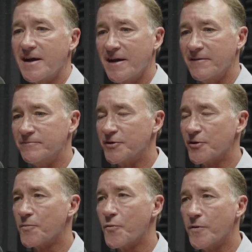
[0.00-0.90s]
And your
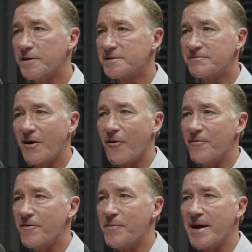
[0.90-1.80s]
boys are
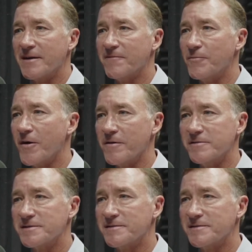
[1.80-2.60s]
the band of brothers.